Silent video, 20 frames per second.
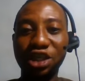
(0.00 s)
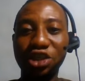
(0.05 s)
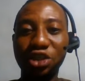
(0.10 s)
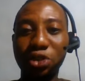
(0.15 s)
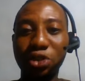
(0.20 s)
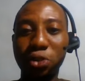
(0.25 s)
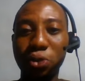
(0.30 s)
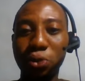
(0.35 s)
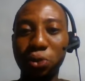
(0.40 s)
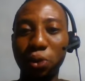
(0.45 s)

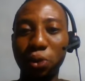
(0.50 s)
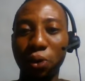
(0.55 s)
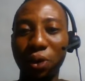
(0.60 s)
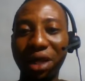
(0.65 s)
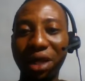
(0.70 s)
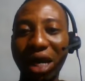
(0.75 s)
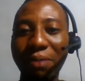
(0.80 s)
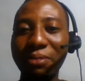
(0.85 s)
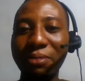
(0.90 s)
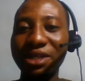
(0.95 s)
So
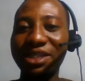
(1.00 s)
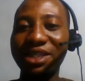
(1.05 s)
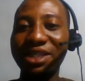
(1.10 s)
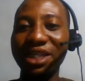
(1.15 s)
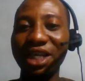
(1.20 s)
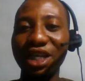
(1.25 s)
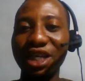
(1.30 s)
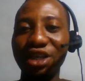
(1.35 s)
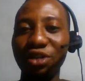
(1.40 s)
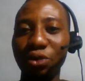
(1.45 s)
let me
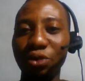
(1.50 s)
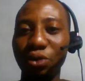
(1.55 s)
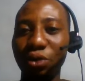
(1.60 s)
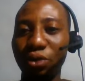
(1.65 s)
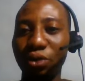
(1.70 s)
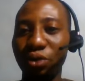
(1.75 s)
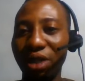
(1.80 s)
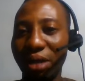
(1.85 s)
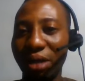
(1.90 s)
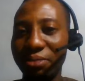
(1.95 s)
see
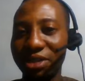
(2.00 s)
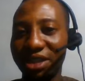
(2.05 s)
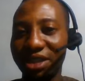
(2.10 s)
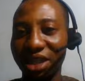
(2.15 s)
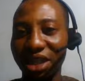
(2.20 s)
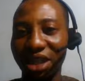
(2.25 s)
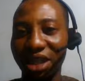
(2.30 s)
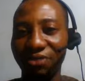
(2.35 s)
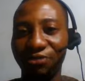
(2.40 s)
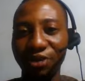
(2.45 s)
you. Let me
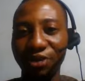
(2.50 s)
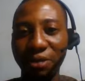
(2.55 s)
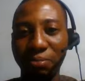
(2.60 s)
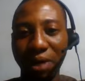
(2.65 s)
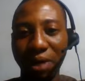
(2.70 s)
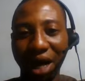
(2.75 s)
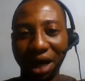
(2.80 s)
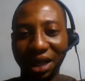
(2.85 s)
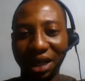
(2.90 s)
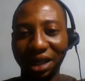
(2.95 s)
see the
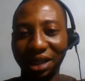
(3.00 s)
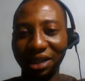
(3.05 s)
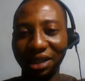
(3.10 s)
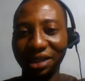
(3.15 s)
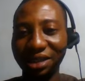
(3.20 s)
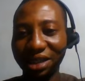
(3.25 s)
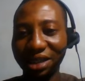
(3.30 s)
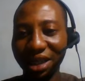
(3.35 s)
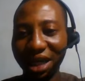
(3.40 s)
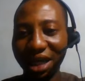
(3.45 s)
feedback.
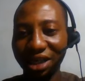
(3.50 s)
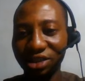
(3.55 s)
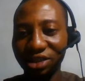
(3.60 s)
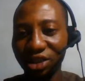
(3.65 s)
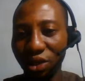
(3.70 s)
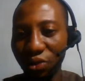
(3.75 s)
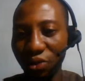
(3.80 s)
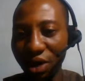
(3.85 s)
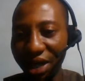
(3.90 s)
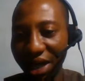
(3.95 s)
Can
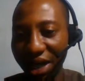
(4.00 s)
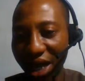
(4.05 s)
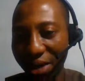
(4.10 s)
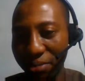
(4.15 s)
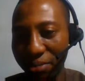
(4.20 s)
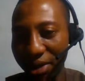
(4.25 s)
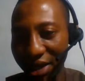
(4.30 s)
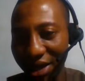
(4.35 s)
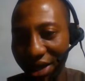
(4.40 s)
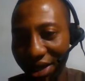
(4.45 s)
someone hear
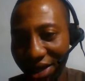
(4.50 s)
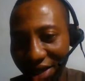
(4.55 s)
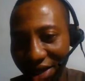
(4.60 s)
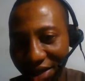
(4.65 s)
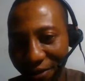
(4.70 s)
me?